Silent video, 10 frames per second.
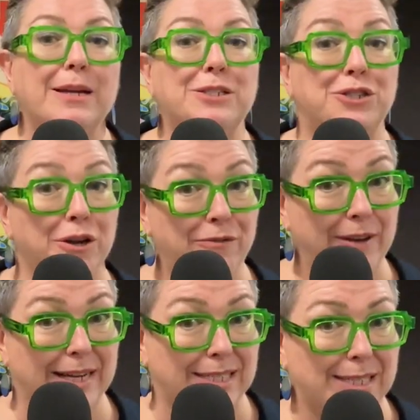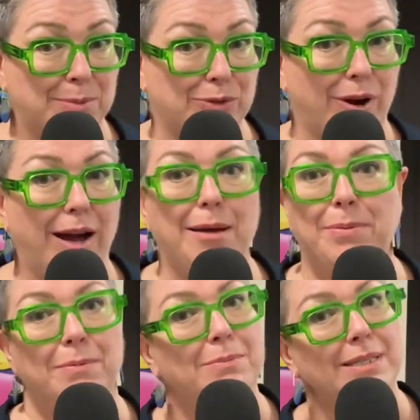Don't forget to subscribe,
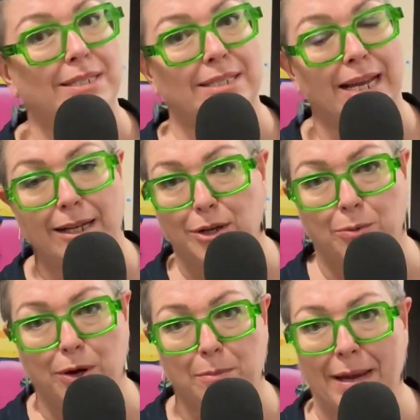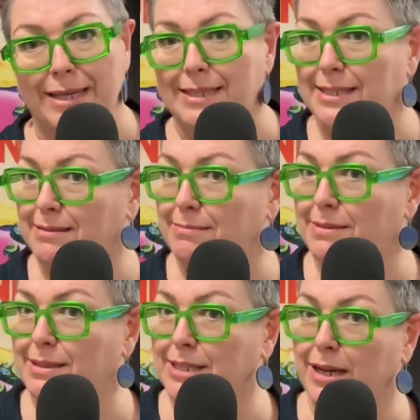tell your workmates,
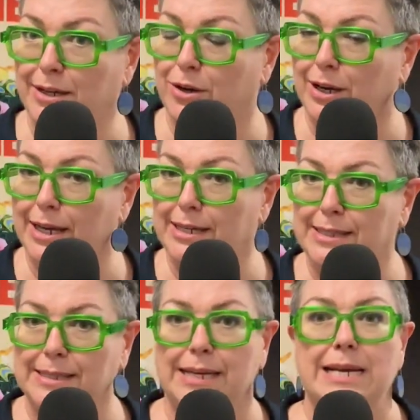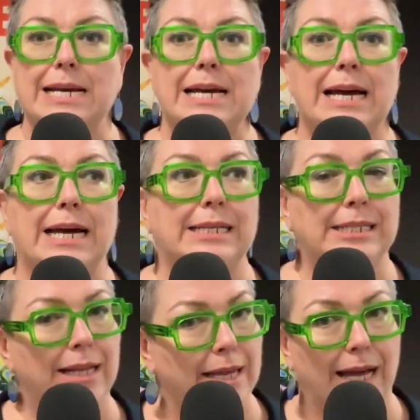tell your colleagues,
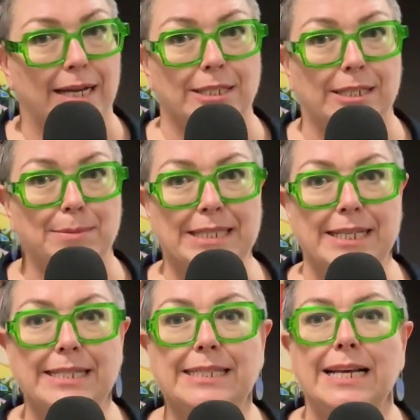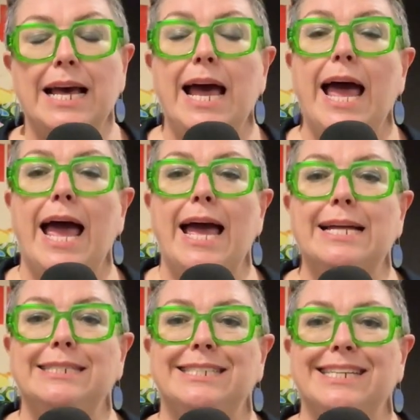tell your arch nemesis.
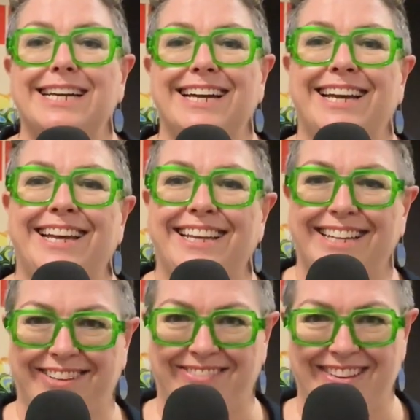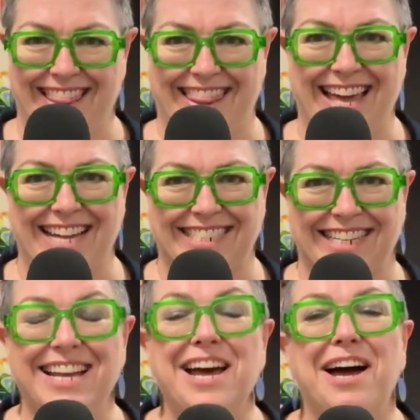And with that,
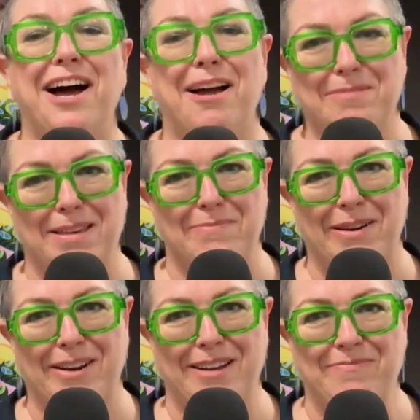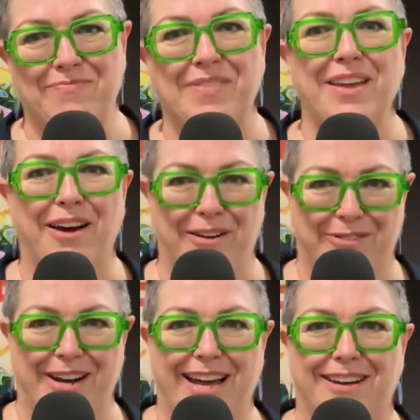I'm Kim Berry,
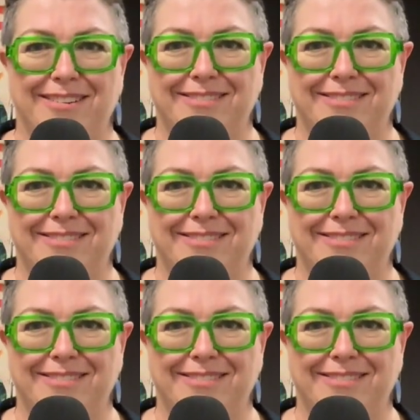over and out.